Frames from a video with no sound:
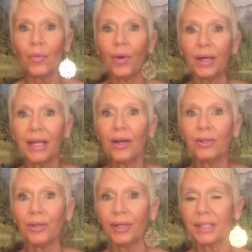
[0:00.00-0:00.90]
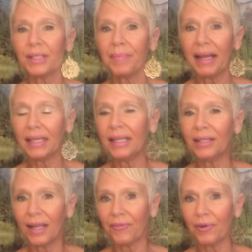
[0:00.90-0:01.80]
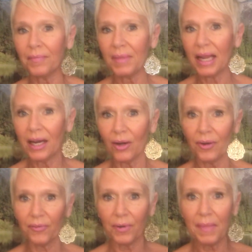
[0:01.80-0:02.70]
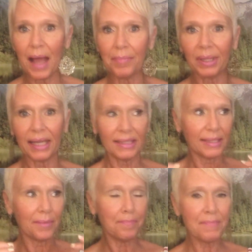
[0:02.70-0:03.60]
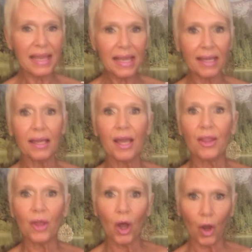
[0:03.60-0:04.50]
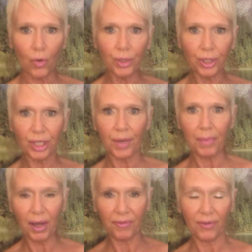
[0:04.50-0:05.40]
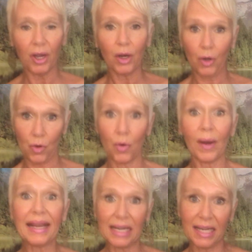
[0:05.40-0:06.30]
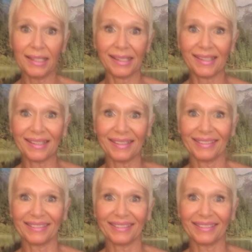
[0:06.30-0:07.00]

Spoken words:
working on your expanding from there, from that place, the being, the ownership of greatness.